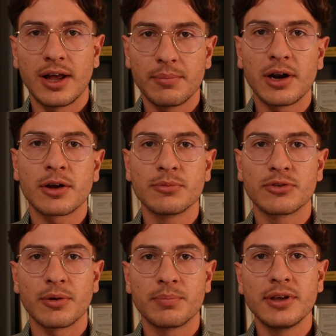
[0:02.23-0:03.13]
I'm
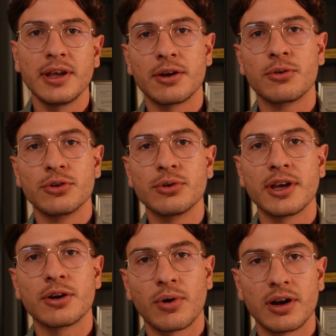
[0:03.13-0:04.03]
Zoppi, a
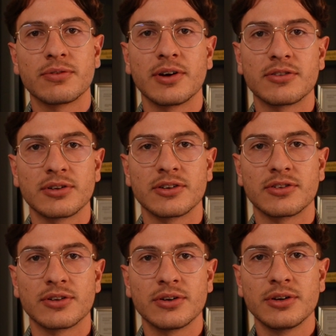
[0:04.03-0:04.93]
UK qualified
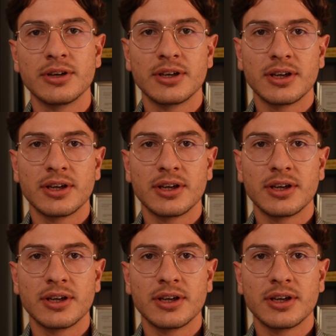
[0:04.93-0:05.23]
solicitor,